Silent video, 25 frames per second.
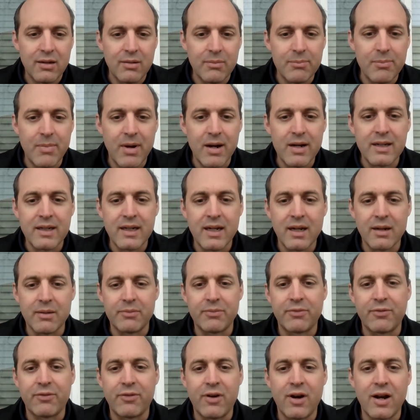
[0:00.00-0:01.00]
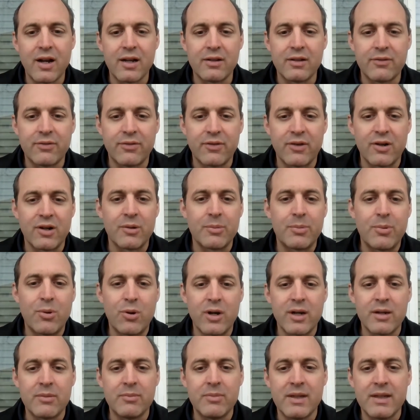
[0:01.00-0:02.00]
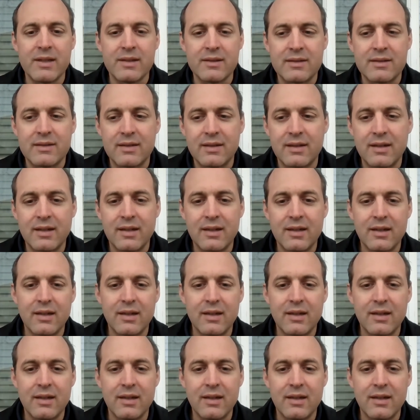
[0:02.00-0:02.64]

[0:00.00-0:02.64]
money up front for appointments.